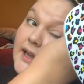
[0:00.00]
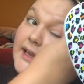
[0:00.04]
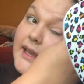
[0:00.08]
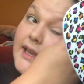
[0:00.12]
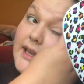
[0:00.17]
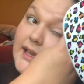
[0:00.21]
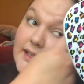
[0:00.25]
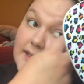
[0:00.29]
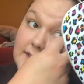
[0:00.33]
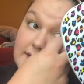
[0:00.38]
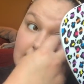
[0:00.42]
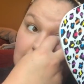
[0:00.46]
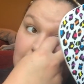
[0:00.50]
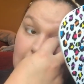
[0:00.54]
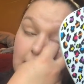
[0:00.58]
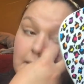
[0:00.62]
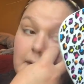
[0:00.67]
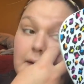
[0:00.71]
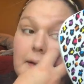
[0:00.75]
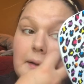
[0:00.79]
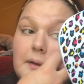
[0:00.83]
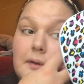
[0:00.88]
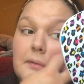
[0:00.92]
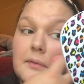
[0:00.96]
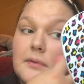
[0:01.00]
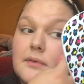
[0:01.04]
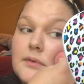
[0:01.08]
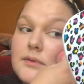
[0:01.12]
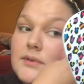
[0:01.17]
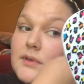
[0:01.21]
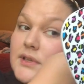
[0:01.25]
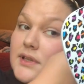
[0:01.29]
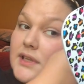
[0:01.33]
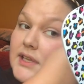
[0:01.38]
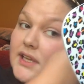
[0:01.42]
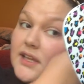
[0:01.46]
I guess. I don't know.
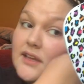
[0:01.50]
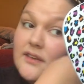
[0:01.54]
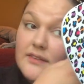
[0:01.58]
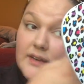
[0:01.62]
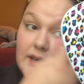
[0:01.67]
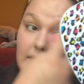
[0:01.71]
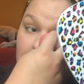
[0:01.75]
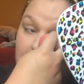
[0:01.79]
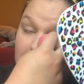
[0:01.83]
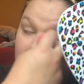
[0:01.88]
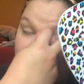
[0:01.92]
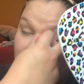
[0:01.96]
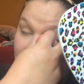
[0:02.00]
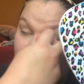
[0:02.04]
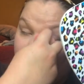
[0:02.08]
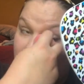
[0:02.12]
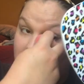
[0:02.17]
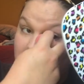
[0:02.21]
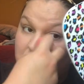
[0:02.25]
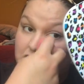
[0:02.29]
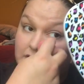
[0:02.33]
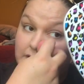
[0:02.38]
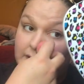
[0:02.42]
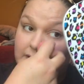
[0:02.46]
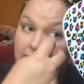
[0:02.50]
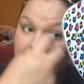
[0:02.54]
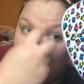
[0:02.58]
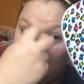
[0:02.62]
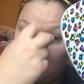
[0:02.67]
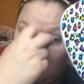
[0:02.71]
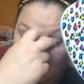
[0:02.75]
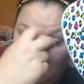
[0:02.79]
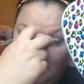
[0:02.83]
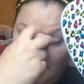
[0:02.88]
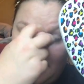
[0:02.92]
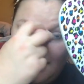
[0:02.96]
Even application.
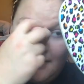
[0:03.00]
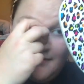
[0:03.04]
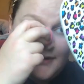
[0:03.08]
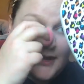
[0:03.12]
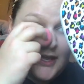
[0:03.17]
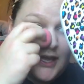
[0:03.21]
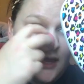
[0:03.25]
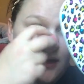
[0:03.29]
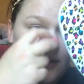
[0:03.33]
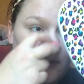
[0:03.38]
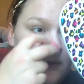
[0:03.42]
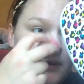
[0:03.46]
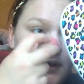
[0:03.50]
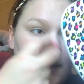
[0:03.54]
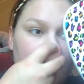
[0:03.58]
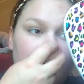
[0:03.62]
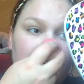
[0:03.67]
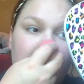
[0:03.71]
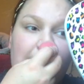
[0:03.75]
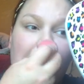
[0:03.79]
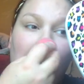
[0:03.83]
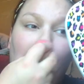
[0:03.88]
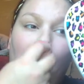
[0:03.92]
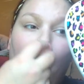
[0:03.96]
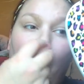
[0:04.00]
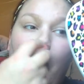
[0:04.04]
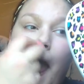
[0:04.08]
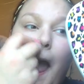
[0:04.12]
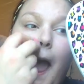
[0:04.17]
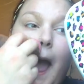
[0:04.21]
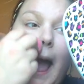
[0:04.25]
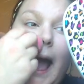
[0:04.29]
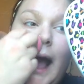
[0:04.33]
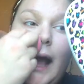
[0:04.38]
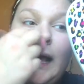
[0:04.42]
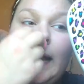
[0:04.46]
There we go.
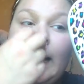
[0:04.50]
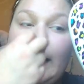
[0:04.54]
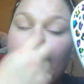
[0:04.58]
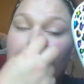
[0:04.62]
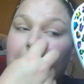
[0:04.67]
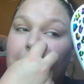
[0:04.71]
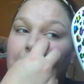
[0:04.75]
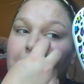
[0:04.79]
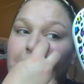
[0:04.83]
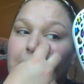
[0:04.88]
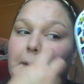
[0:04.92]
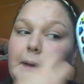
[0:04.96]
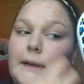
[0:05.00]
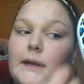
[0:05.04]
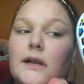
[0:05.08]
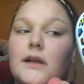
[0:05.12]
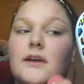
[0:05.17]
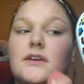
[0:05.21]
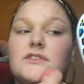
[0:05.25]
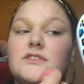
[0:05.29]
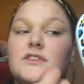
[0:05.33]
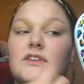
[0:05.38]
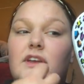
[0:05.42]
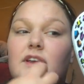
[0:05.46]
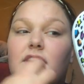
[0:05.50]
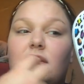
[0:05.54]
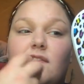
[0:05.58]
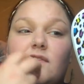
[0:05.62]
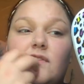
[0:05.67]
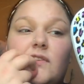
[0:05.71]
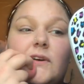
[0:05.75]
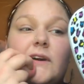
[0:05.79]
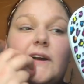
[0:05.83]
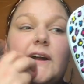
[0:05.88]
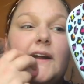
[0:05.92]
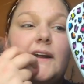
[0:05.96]
That's the word I was looking
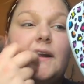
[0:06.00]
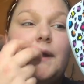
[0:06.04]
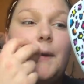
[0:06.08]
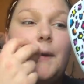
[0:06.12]
for.